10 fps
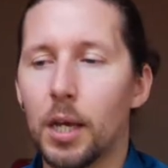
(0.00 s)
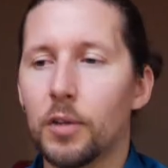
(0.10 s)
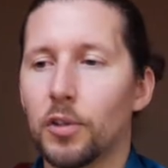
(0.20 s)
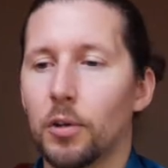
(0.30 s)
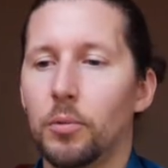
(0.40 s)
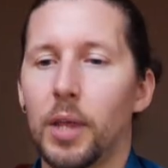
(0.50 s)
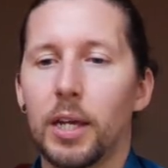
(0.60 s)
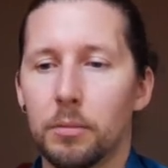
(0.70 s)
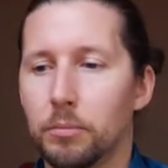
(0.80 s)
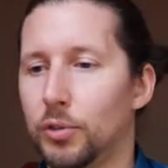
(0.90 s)
So they
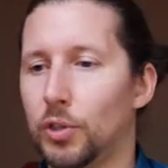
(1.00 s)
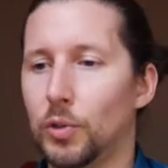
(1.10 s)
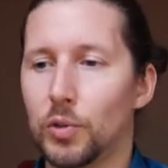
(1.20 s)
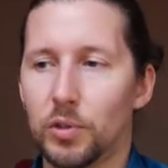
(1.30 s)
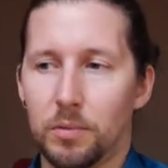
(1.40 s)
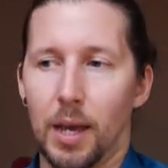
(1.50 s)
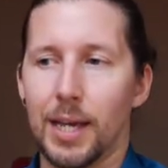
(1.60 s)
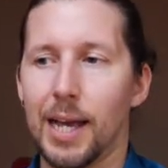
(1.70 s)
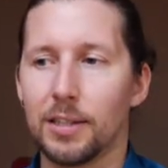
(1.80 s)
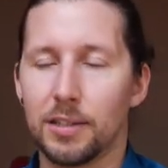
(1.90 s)
can produce, I
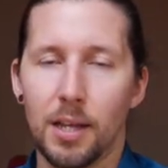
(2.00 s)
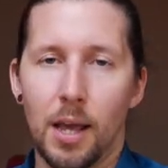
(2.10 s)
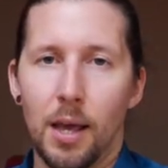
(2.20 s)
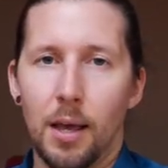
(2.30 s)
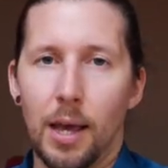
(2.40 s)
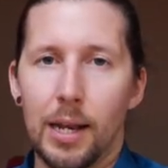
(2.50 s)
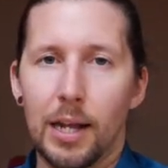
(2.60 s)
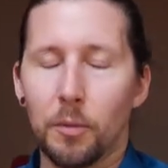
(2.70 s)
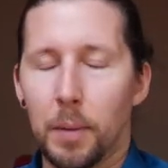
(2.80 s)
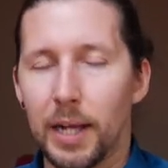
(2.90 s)
guess, an
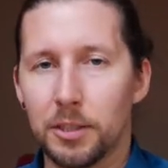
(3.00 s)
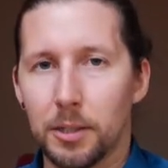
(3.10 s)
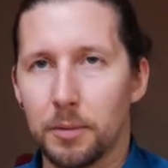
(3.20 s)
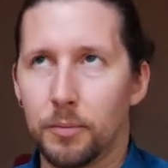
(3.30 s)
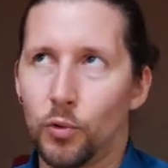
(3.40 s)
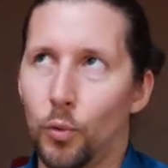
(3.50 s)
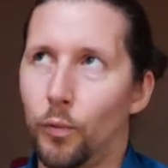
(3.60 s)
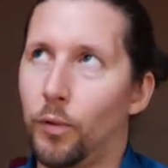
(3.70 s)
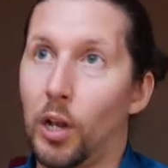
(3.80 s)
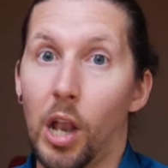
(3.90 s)
ectoplasmic sort
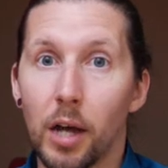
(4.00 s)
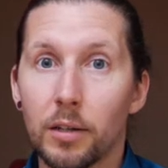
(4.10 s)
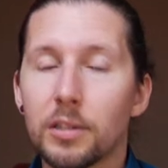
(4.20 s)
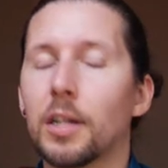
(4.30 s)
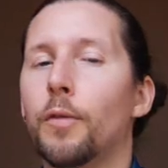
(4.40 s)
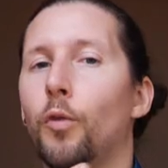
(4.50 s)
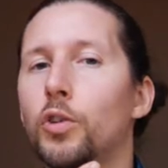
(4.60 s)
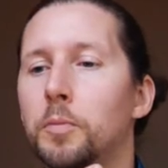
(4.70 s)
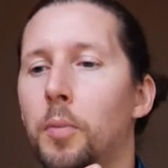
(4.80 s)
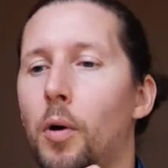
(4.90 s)
of lungs and a
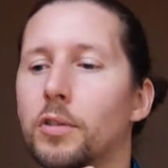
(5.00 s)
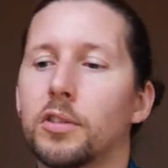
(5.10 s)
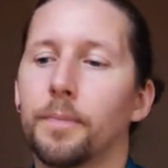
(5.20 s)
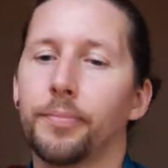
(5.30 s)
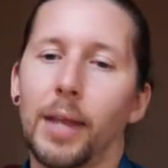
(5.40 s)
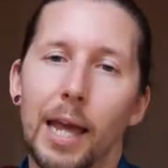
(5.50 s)
voice box.